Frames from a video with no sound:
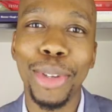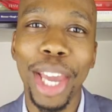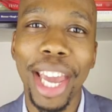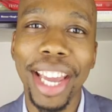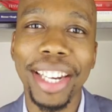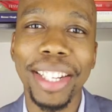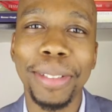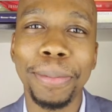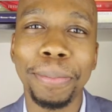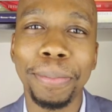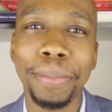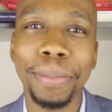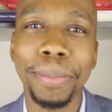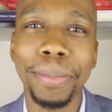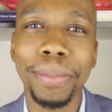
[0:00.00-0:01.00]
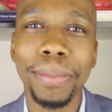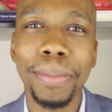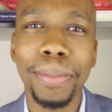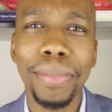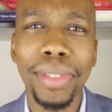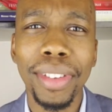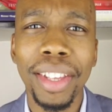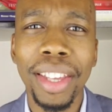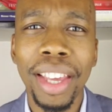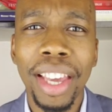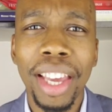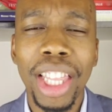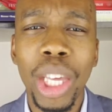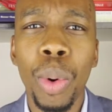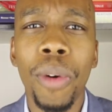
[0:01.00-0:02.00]
you had.
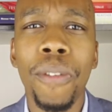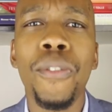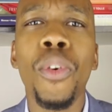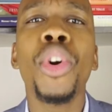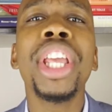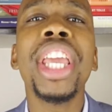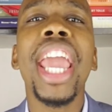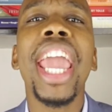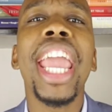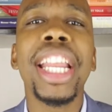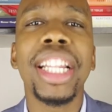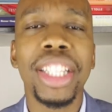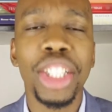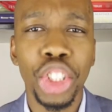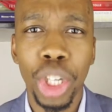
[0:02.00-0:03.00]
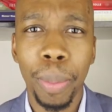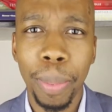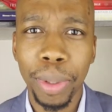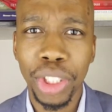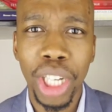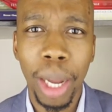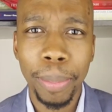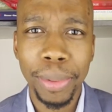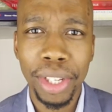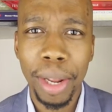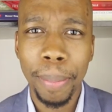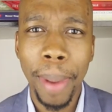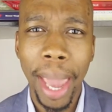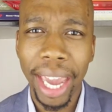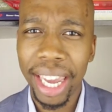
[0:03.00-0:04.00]
There were 48 Chupa Chups in
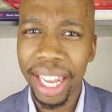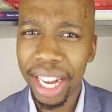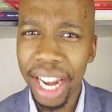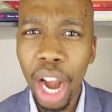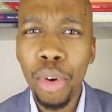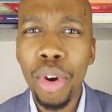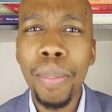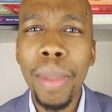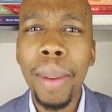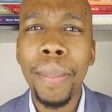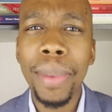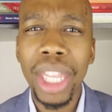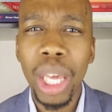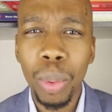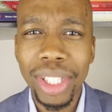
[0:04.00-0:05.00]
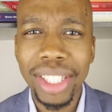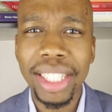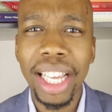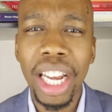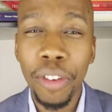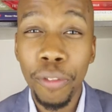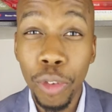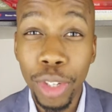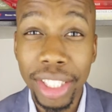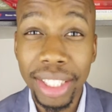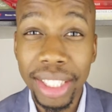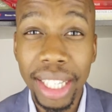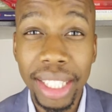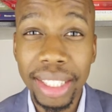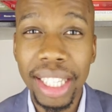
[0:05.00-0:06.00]
a packet and I remember they were selling for
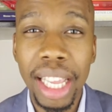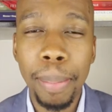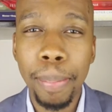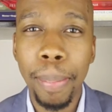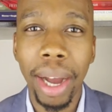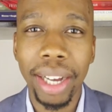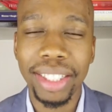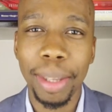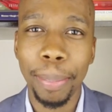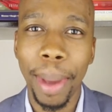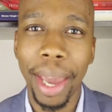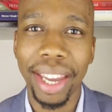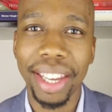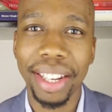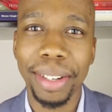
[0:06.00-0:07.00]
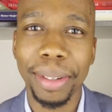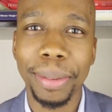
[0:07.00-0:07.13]
16 bucks a packet.